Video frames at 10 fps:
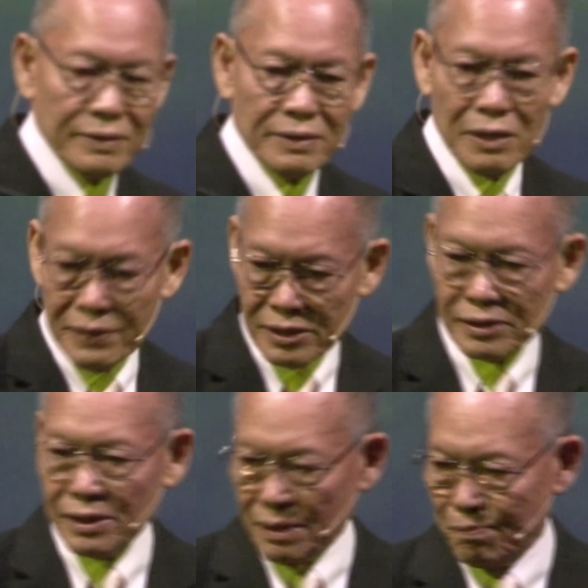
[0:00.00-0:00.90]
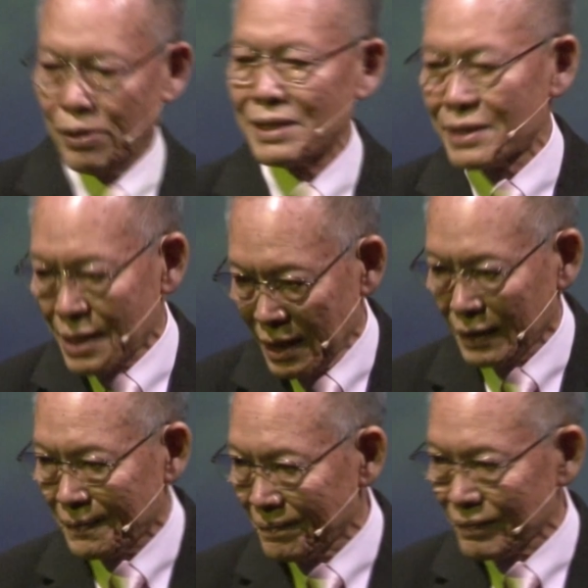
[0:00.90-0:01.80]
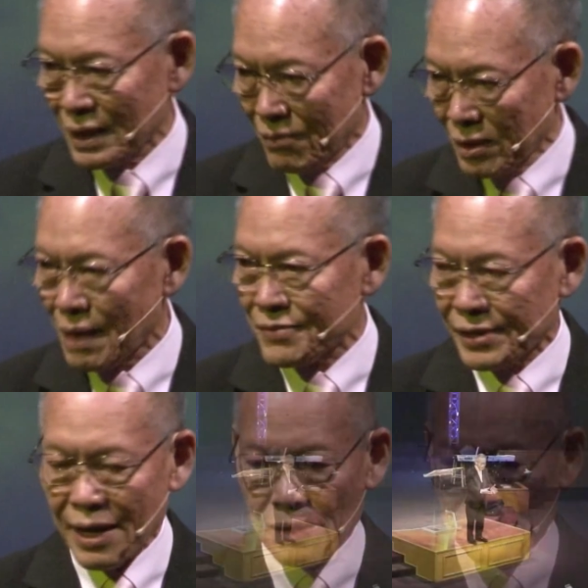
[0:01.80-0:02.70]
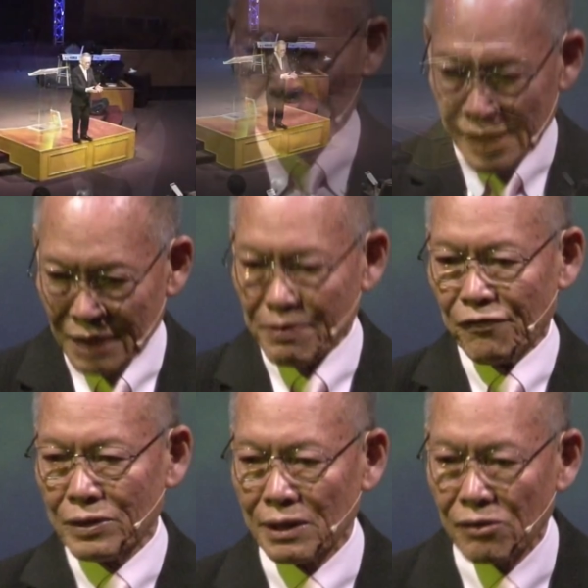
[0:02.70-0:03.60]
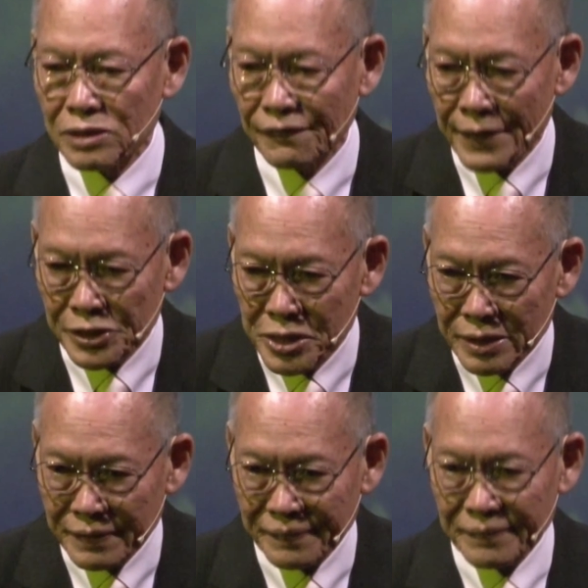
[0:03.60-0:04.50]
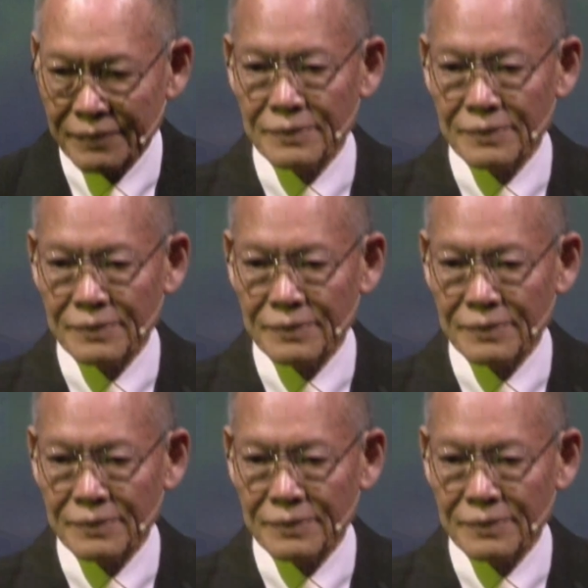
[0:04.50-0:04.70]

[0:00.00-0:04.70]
They were still politicking among themselves just before the crucifixion.